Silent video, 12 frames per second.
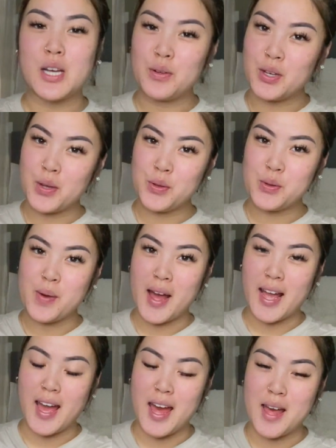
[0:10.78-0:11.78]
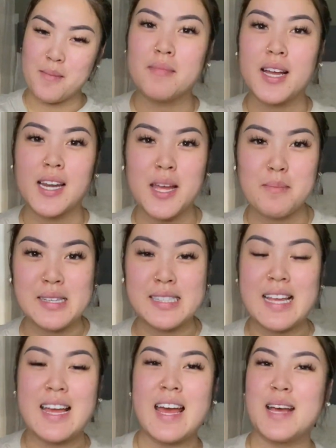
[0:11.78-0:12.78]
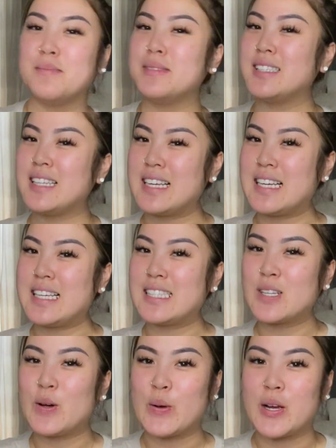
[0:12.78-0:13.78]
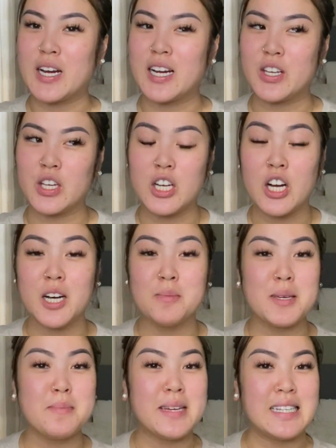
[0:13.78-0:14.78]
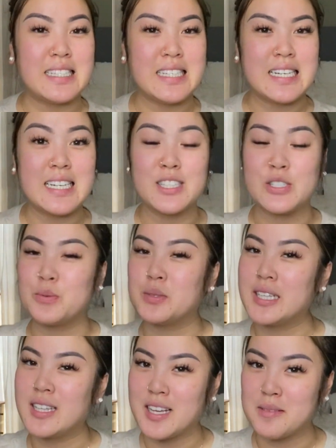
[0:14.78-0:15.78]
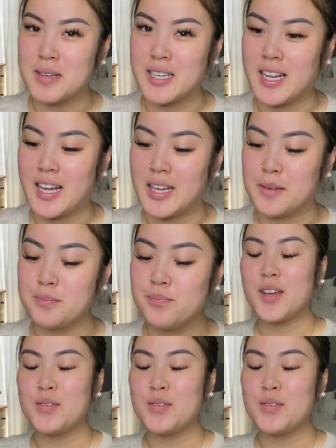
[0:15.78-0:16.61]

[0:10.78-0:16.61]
don't know who I am, my name is MSteez, or you can call me Mindy. I don't really like my name.